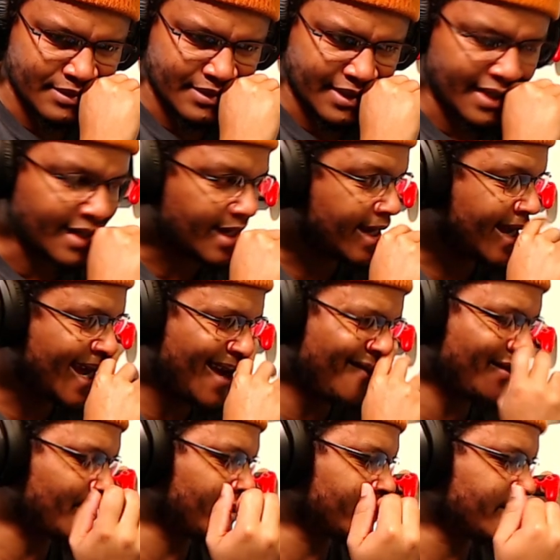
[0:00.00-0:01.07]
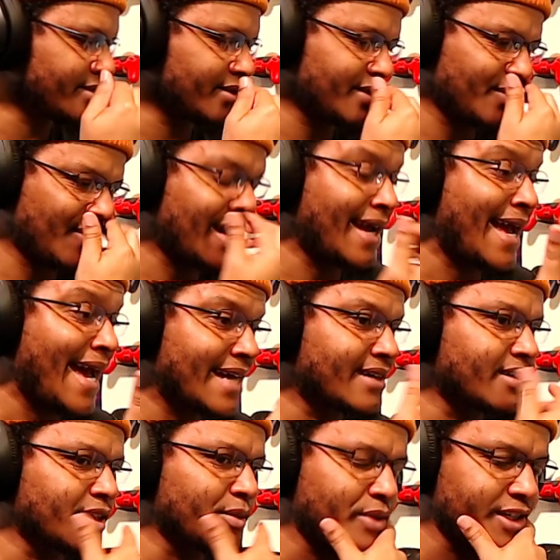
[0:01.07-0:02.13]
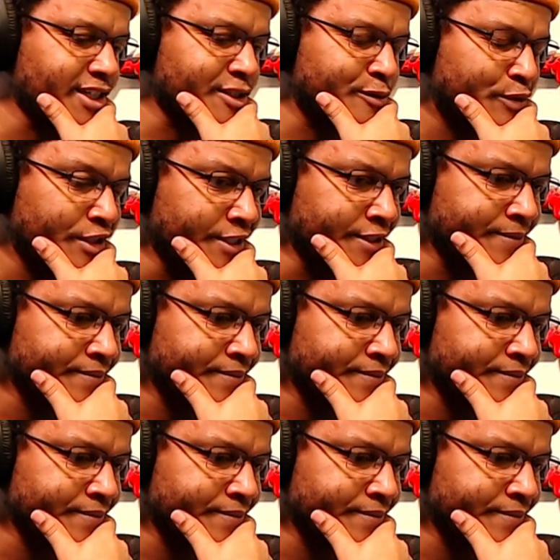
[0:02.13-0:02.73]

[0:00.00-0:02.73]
I had it on the PSP.